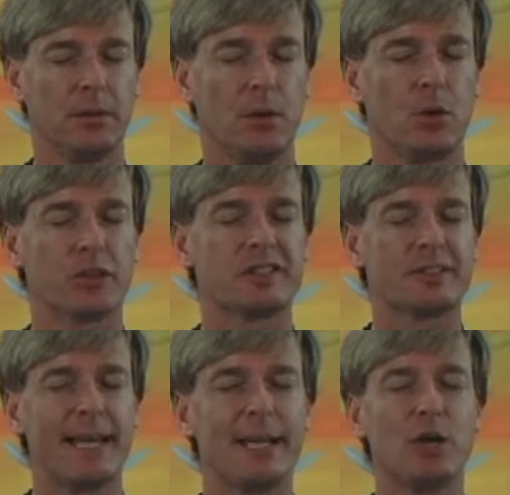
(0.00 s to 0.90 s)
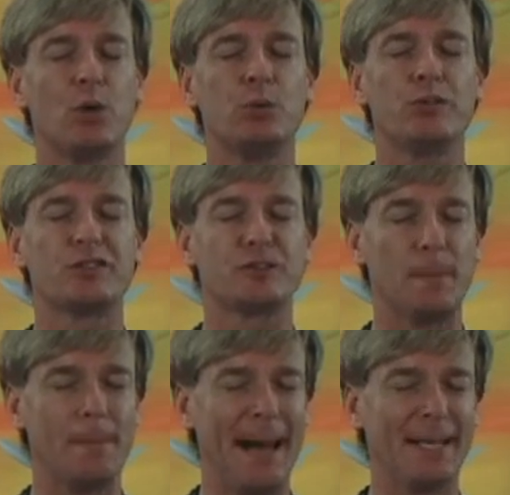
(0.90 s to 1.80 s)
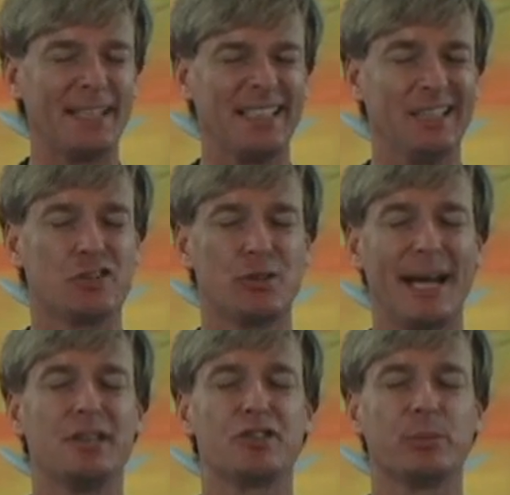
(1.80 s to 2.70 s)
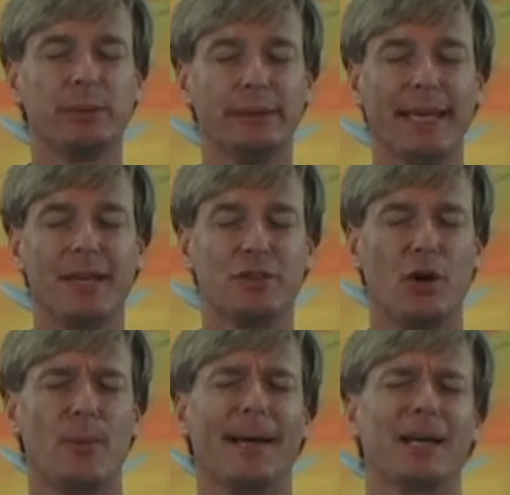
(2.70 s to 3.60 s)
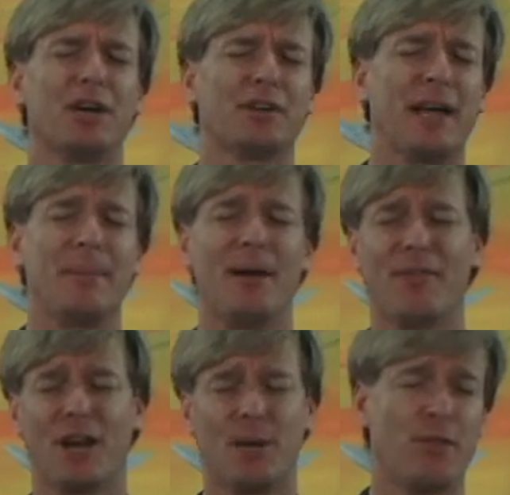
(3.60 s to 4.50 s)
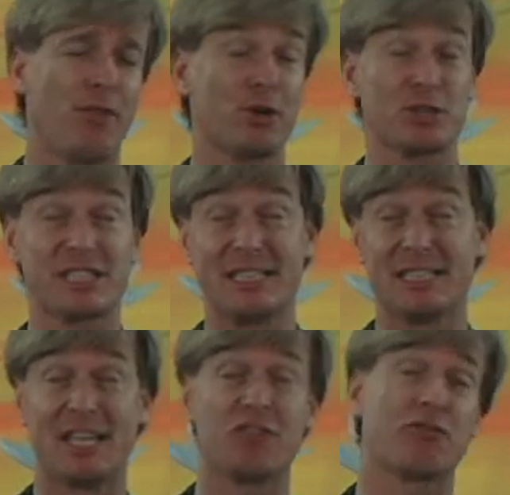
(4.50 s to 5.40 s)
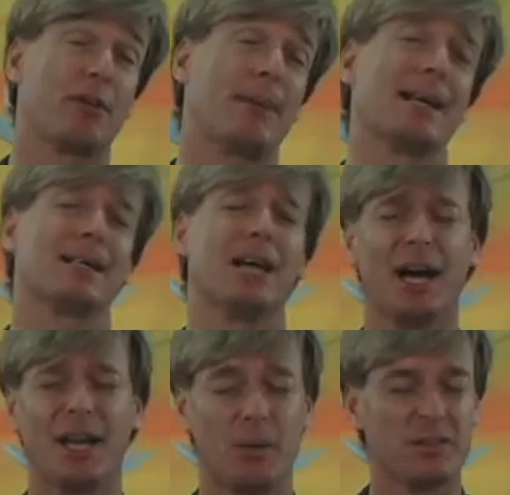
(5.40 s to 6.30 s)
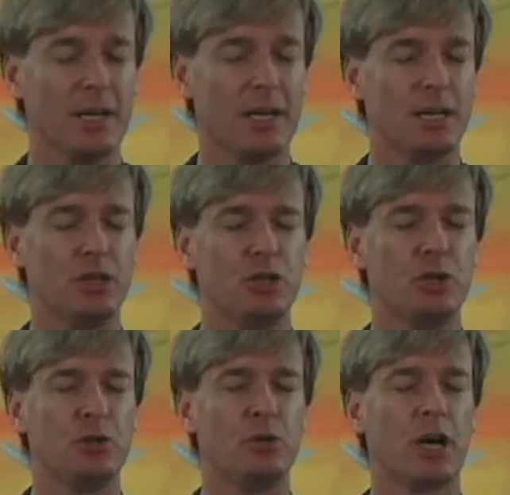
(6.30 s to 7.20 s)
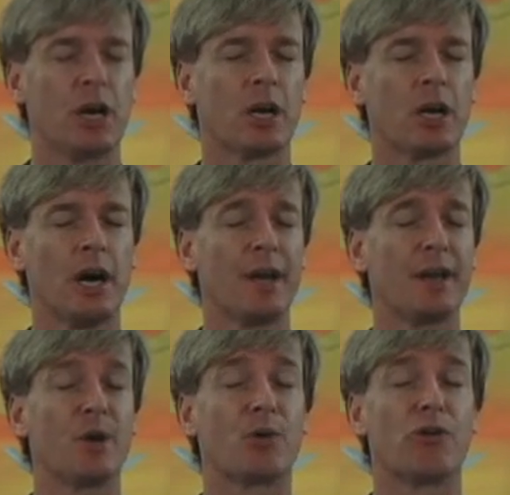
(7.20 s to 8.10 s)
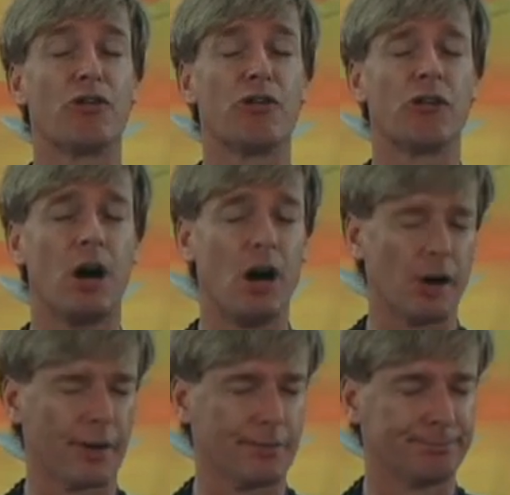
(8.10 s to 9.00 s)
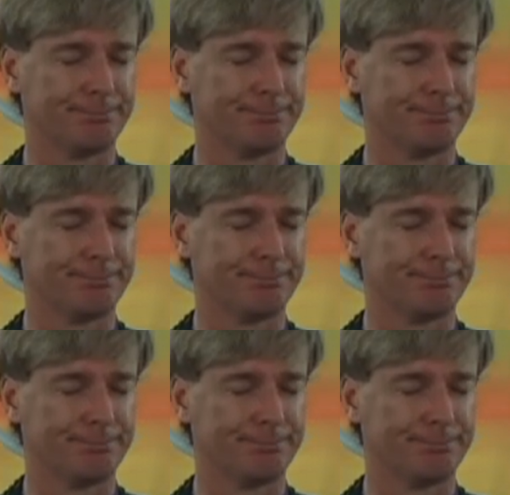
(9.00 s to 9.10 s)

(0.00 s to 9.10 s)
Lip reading: or psychosomatically try to relate to, oh my God, I'm out there, I'm in the 13th century, oh my God, you are got it wrong.